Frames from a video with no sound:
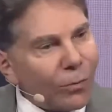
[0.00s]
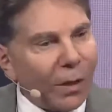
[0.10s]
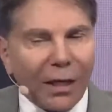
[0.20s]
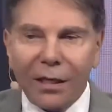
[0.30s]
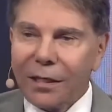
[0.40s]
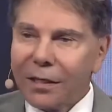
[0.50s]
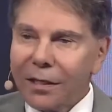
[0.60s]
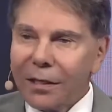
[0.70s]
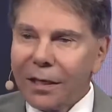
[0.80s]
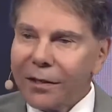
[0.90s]
me,
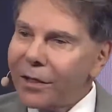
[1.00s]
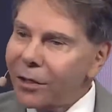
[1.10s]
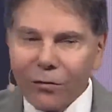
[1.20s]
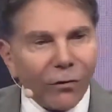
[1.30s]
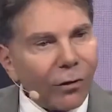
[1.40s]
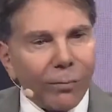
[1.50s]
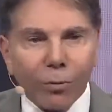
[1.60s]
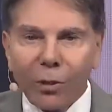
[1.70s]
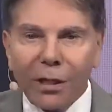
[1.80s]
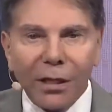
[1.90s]
I think you're very
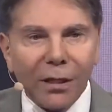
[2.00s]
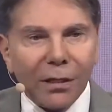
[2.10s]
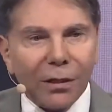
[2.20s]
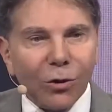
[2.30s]
pretty.